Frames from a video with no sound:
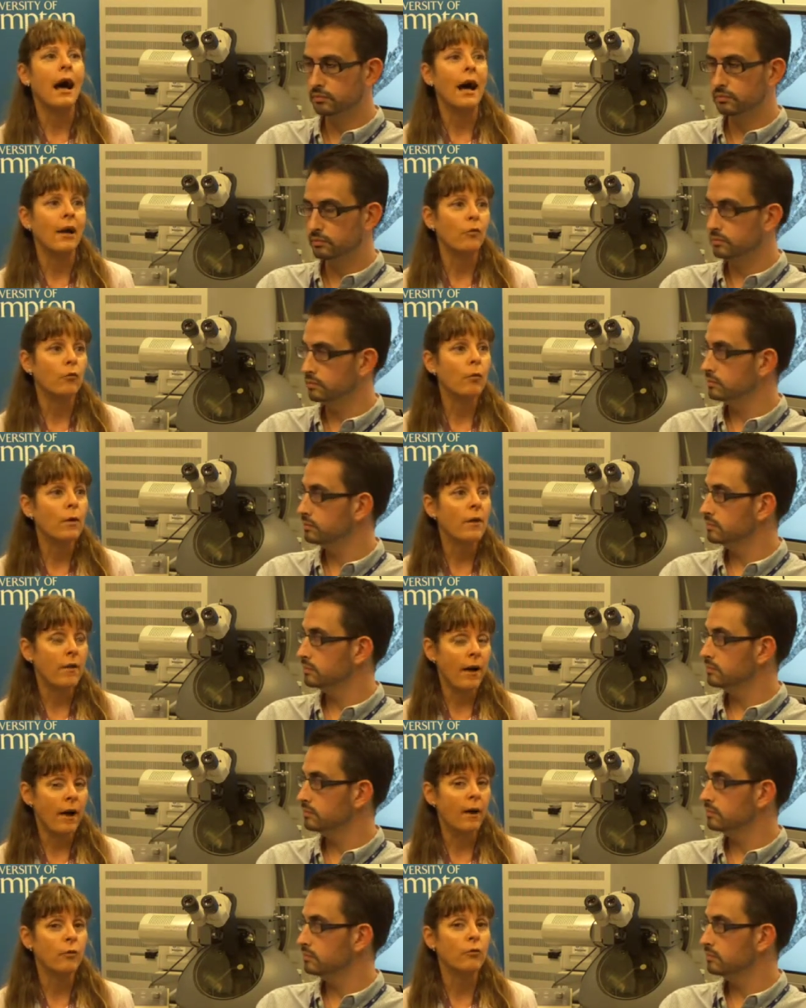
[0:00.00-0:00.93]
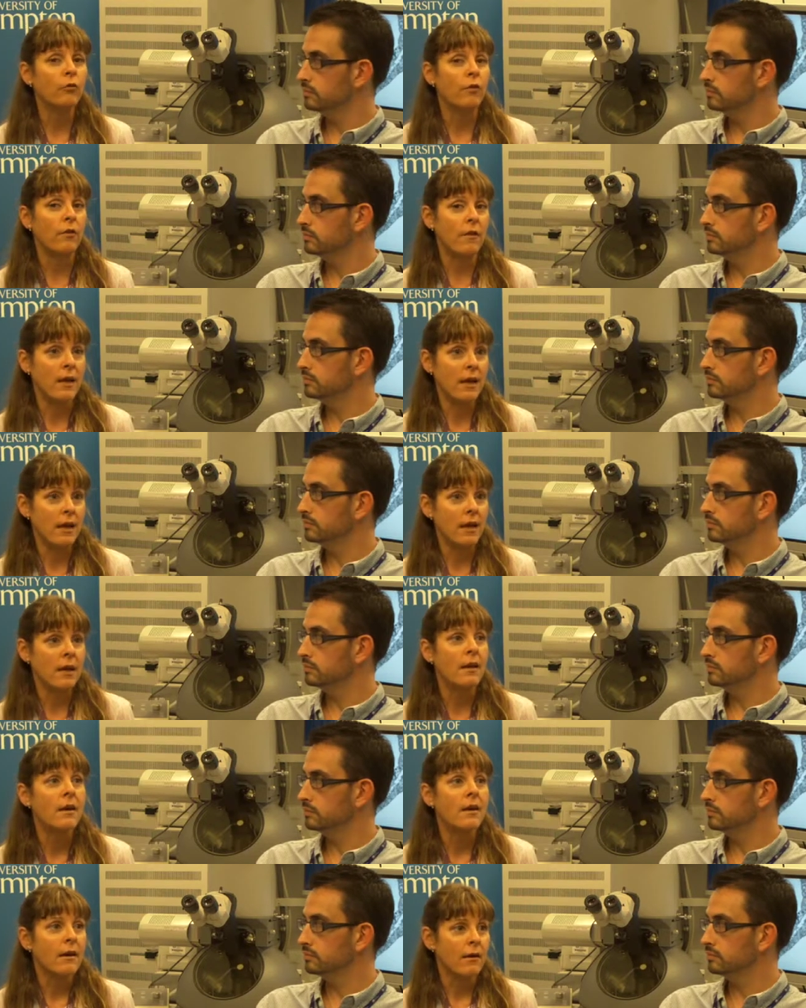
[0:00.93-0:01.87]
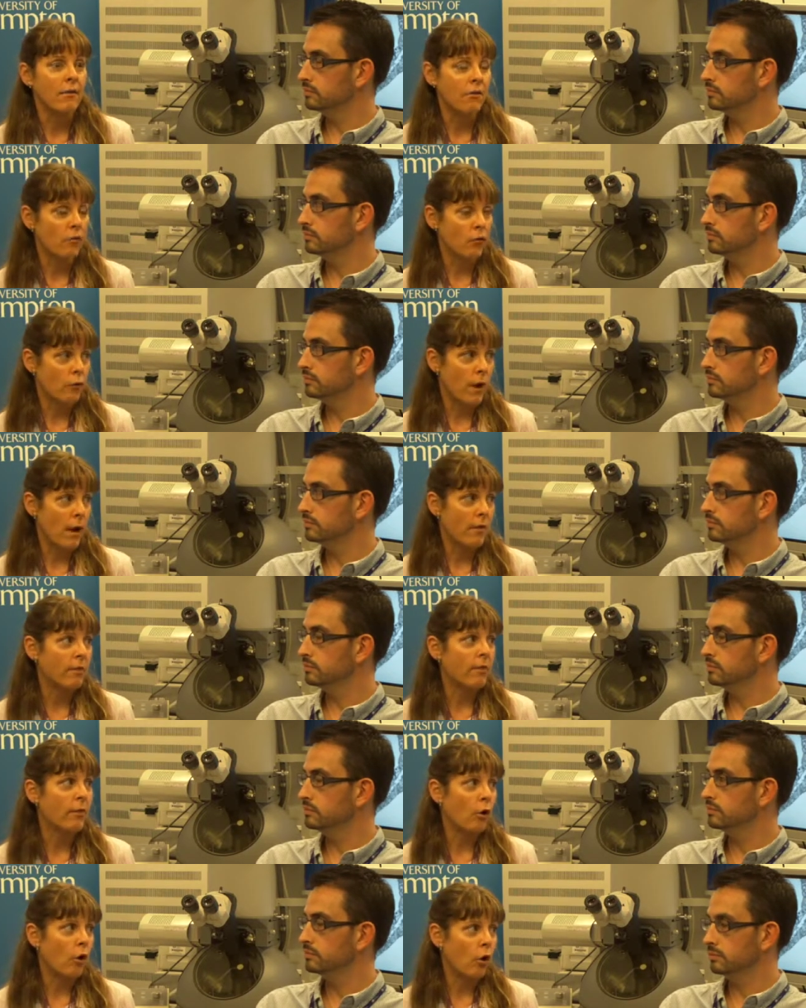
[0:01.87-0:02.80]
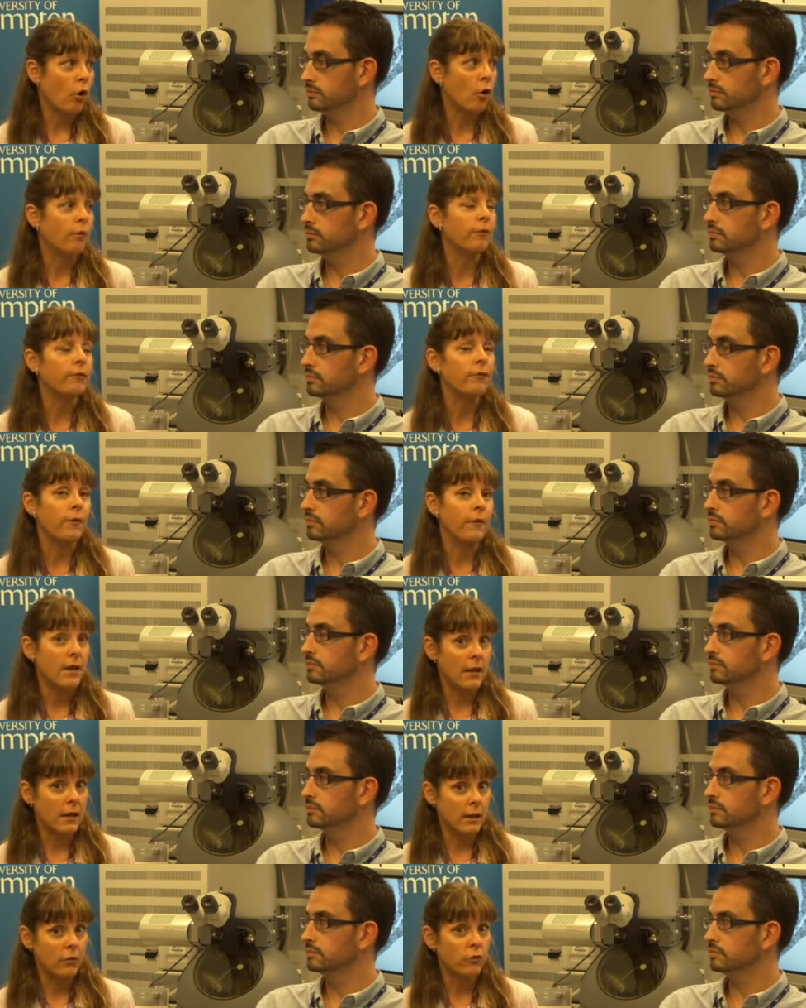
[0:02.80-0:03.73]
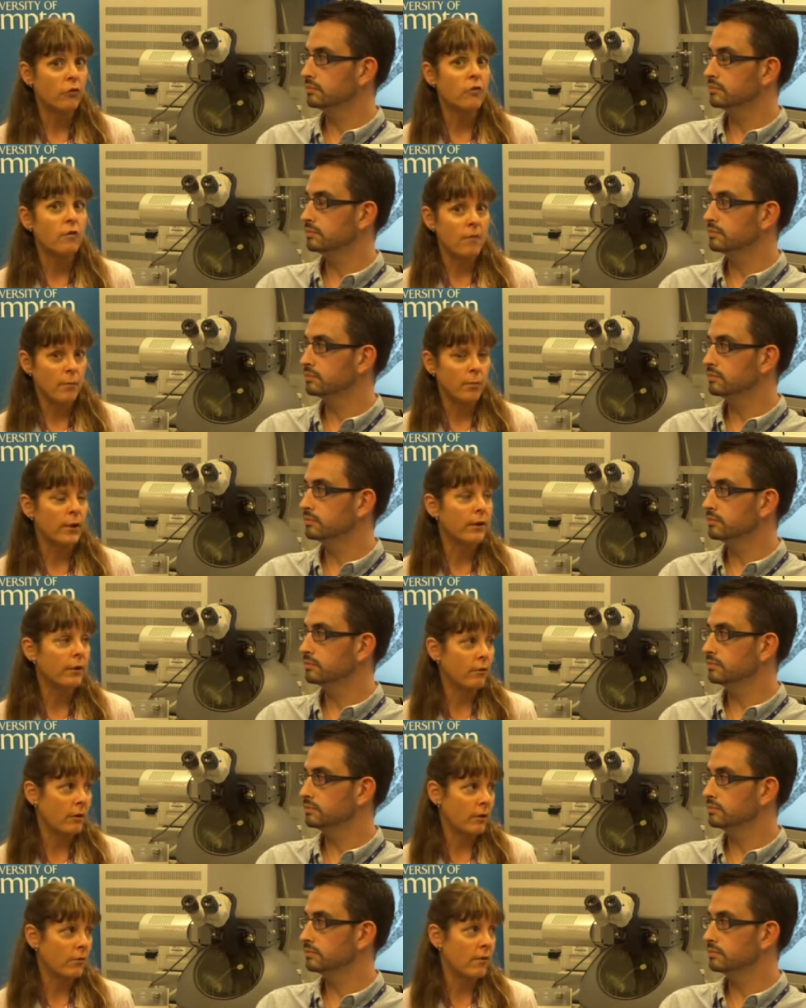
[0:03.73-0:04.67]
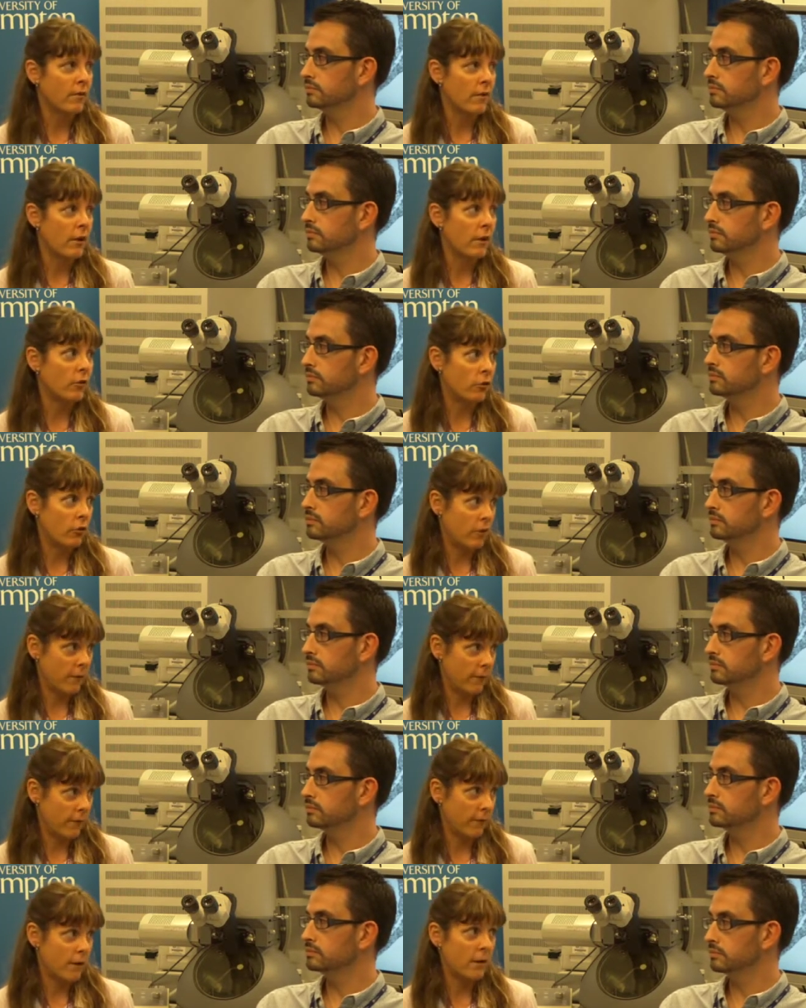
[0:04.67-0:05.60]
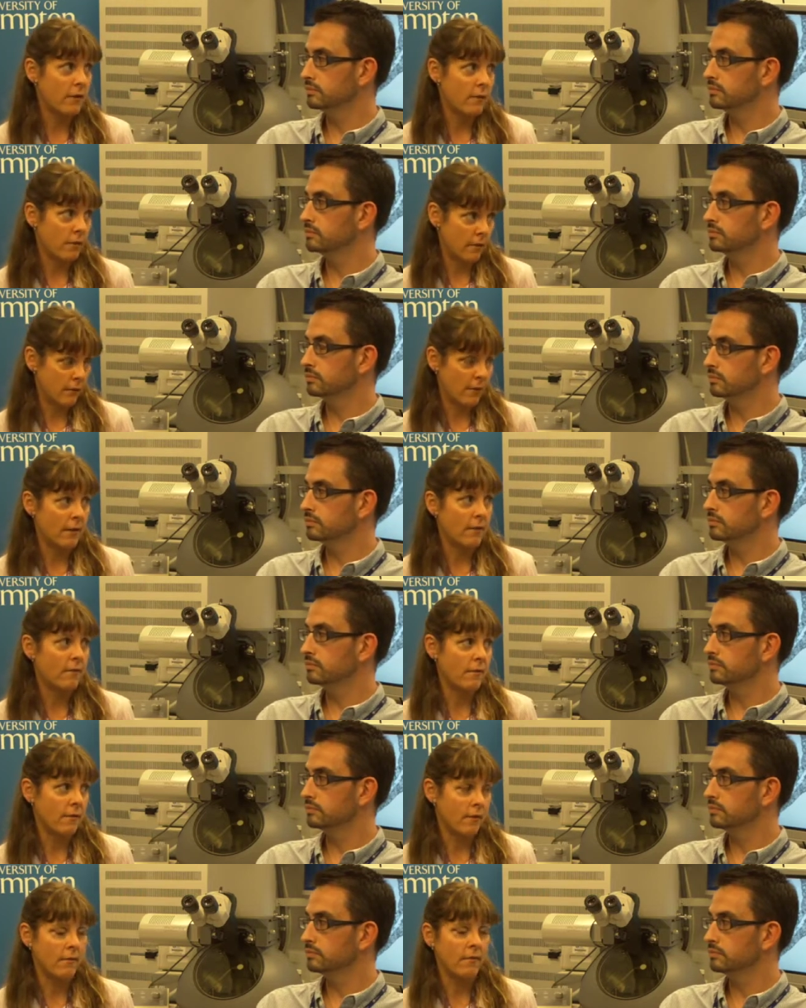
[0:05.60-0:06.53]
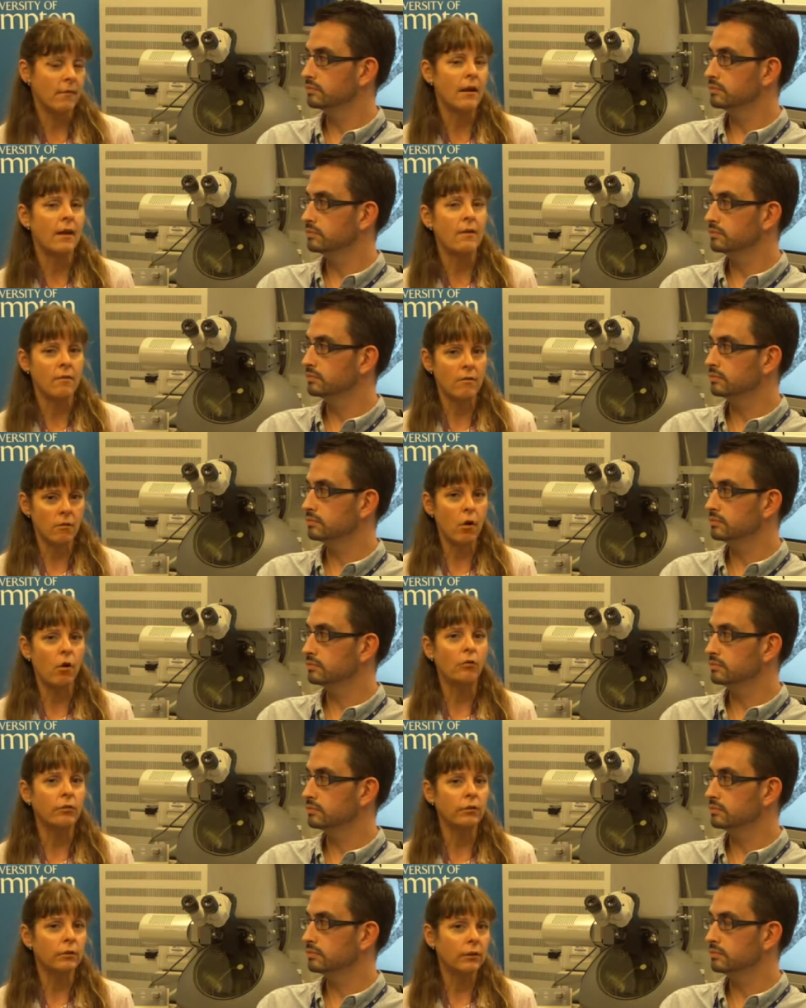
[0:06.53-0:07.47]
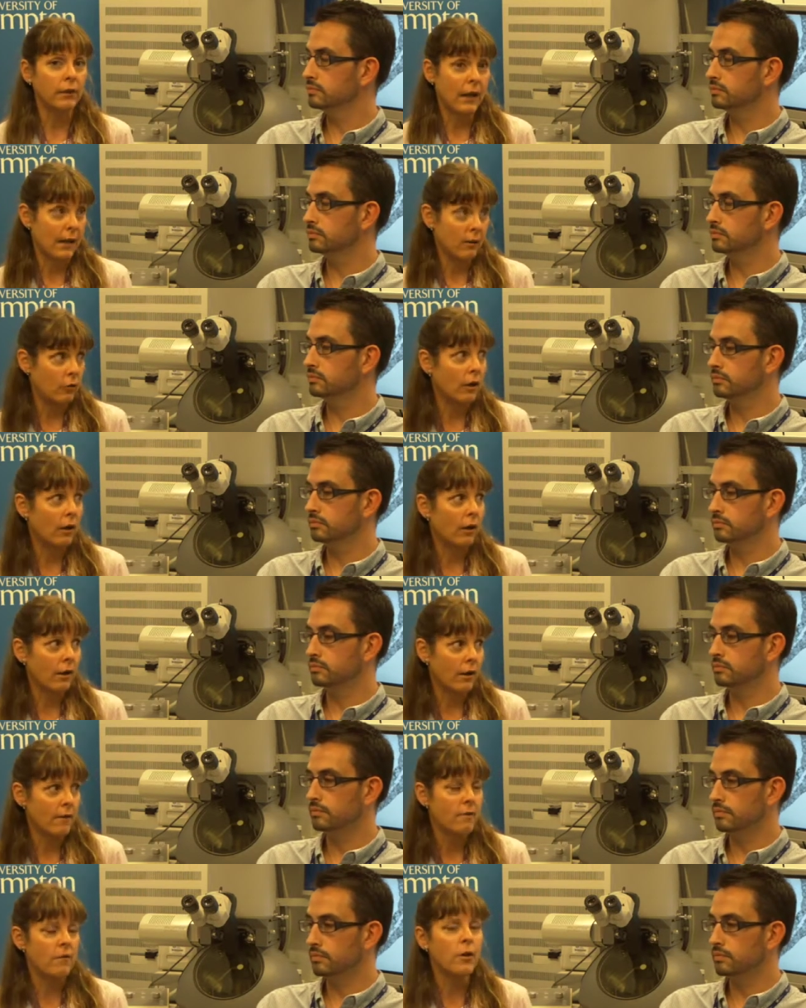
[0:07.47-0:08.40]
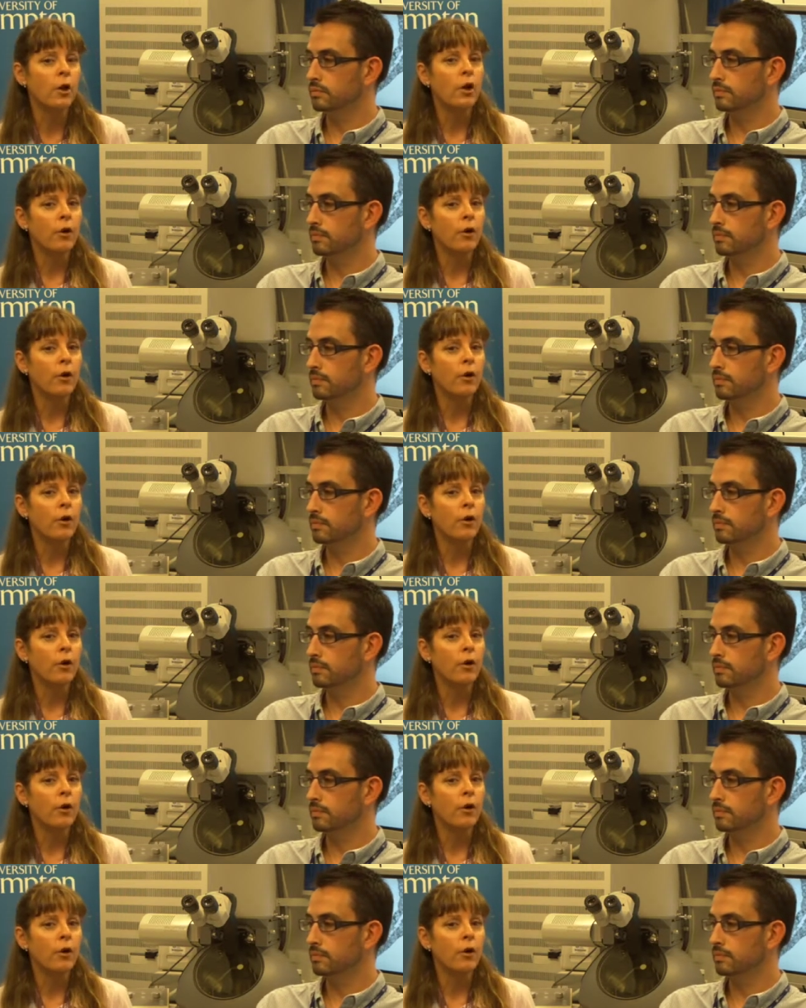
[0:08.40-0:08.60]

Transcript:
Speaker 1: and without the strength of the interdisciplinary research in the first instance that Song catalyzed